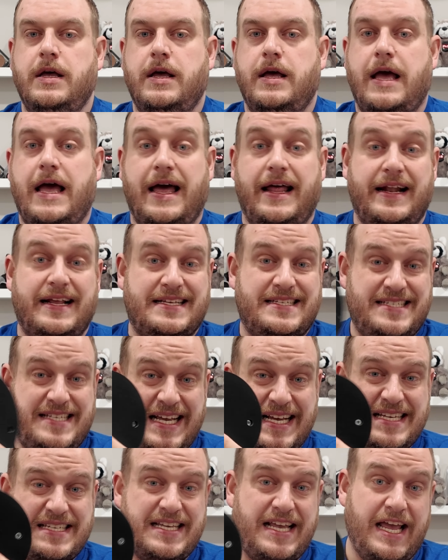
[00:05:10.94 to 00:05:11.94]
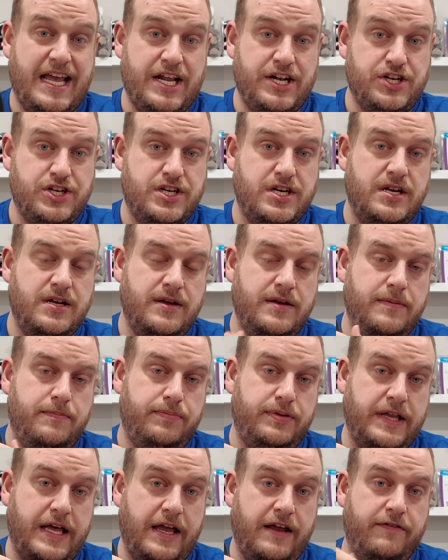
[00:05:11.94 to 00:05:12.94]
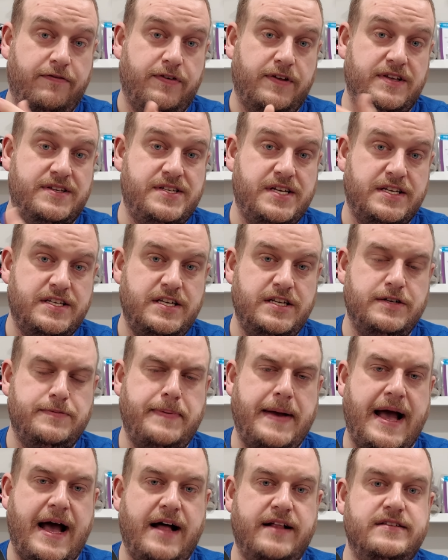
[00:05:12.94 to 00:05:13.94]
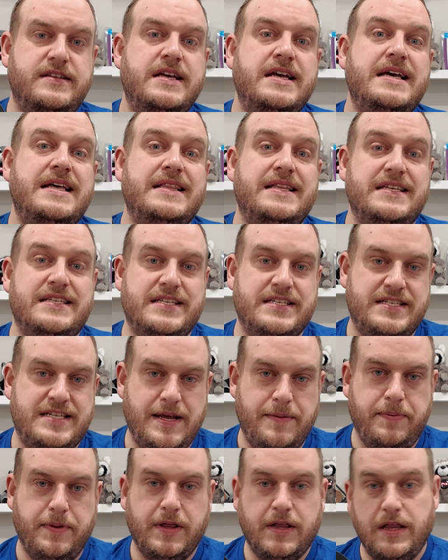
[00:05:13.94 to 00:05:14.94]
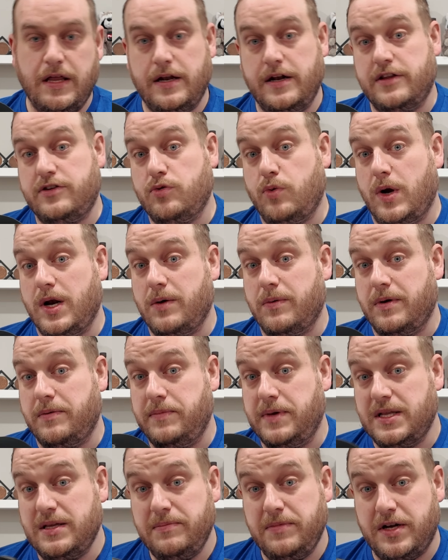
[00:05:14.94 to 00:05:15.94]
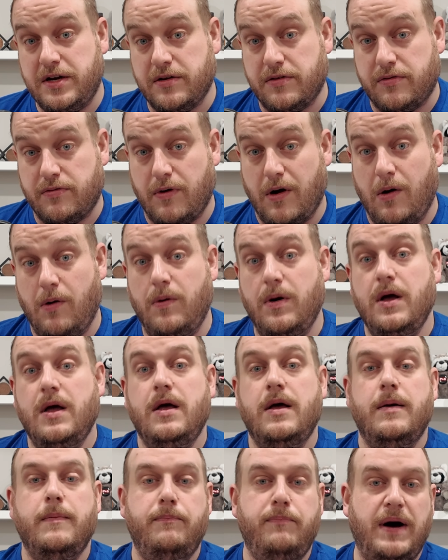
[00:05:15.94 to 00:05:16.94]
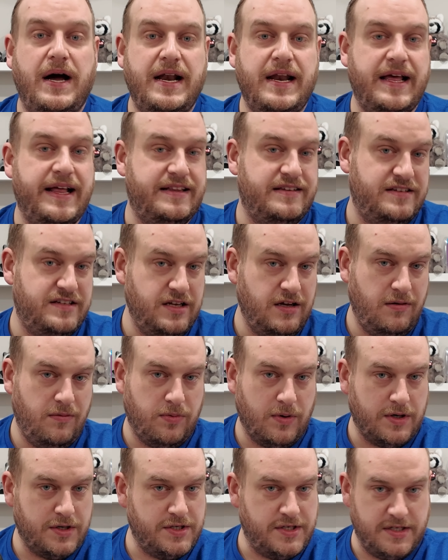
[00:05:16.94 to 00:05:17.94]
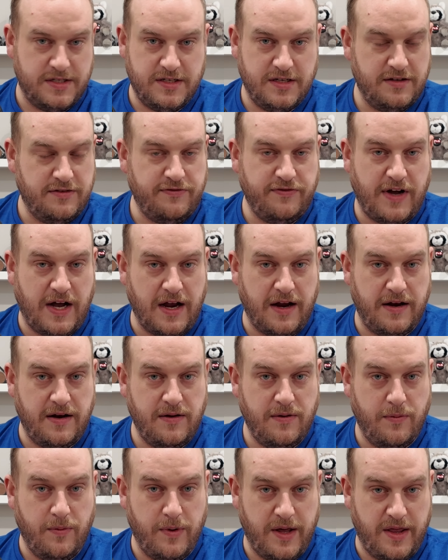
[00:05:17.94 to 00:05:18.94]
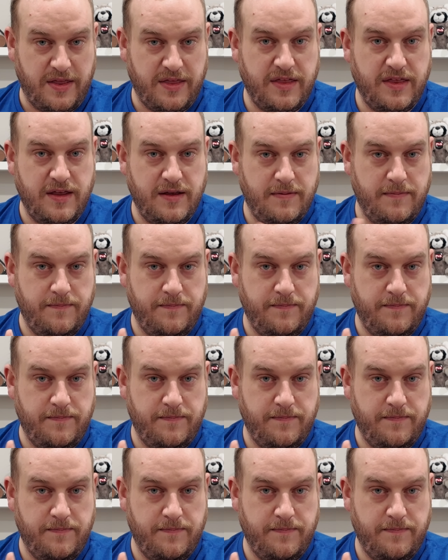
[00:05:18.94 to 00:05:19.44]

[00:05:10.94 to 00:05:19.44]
and a 6-inch plate for the 6-inch pads. This is typically on a 21mm throw, but it still works just as fine with